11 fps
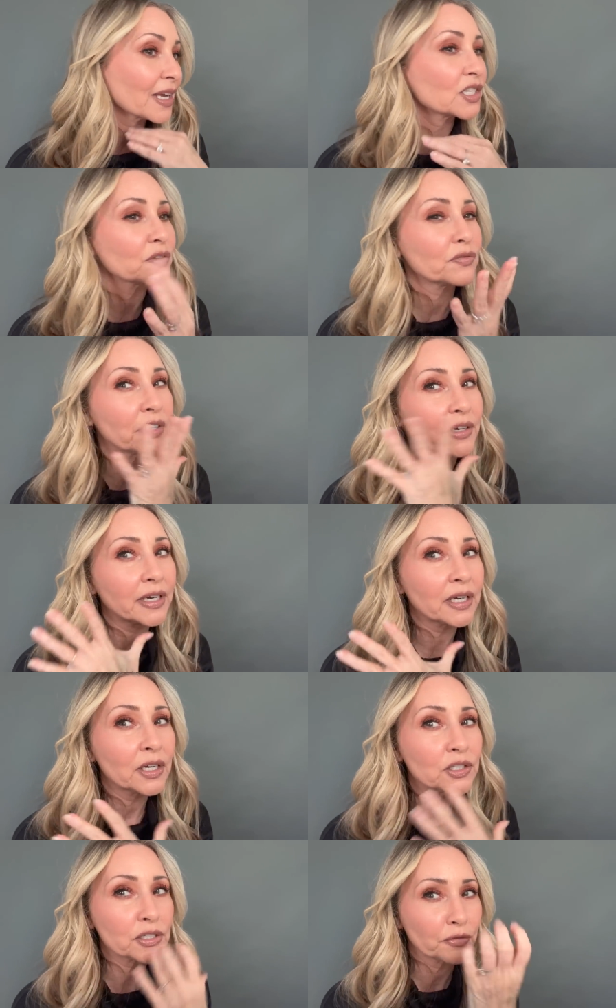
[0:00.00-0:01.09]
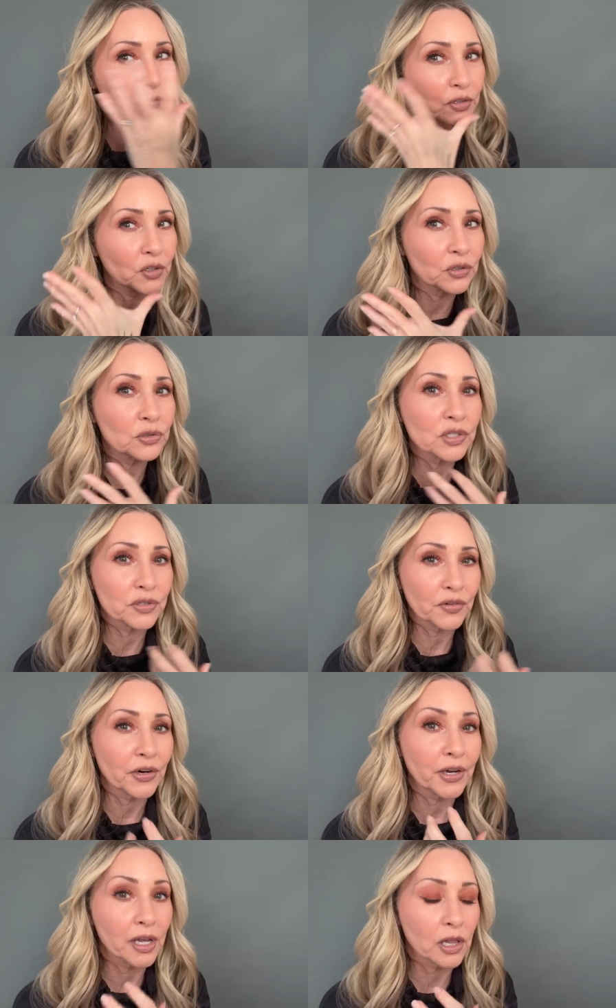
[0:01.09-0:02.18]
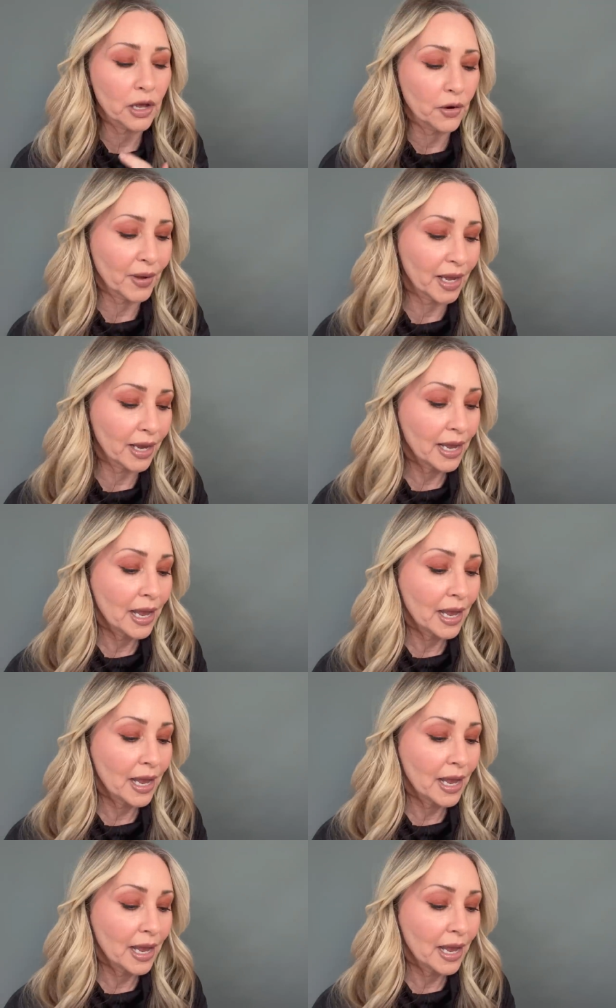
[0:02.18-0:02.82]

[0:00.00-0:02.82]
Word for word: It's very diffused, very glowy.